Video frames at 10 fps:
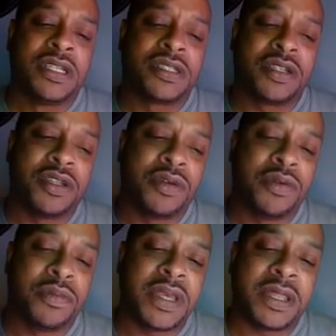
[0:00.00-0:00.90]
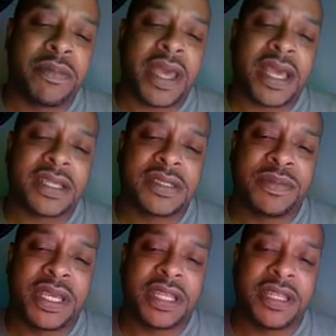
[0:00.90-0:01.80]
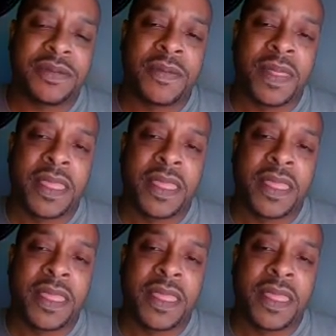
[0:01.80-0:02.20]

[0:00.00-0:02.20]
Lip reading: So you mid-max, meaning